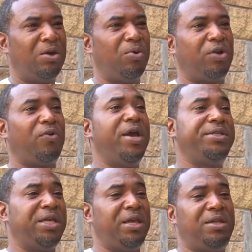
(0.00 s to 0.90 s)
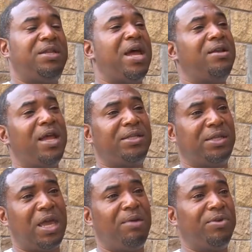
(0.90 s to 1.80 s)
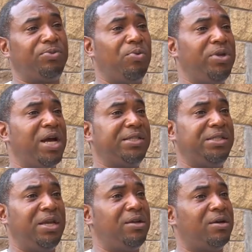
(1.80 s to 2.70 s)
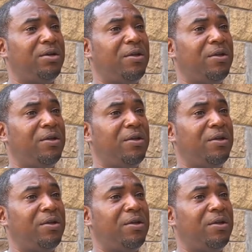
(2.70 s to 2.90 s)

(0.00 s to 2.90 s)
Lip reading: Went crazy, and then that next game is when we got Siena.